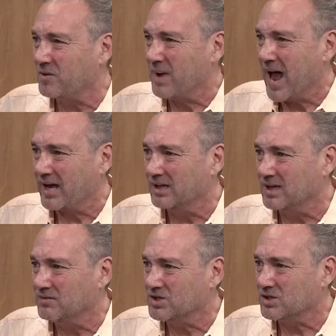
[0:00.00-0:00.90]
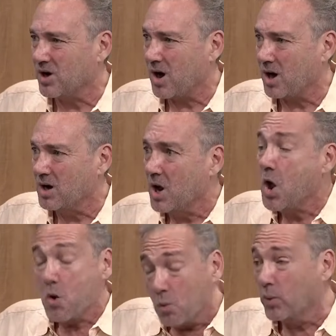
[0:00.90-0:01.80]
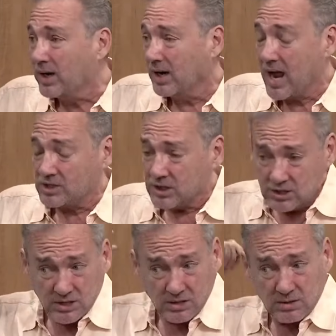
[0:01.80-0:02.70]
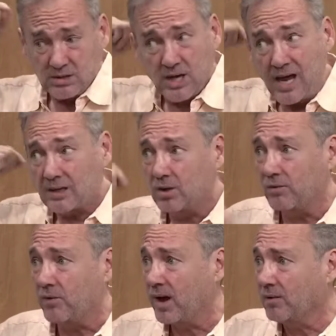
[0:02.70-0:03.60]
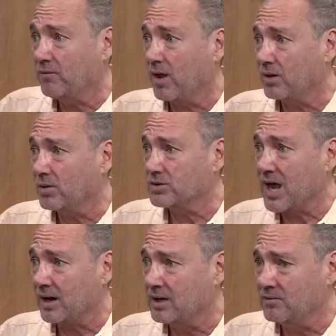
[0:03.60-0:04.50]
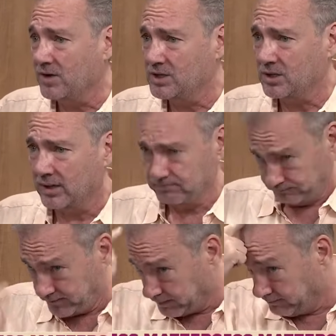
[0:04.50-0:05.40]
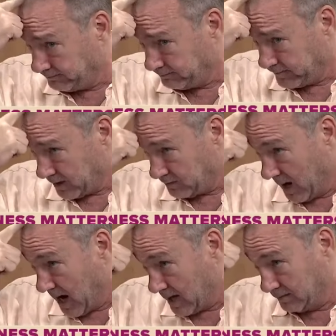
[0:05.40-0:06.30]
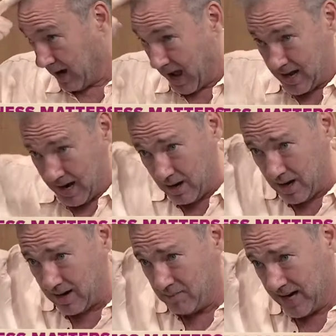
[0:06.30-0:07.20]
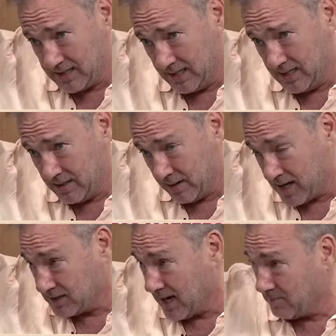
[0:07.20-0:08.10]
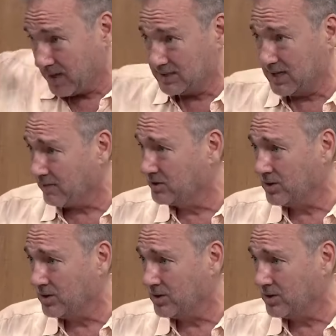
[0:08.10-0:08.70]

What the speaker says: the back and leave a scar, we can actually just take little hair follicles out individually. There's mine. I had a hairline back to here, and I just had my staff do it.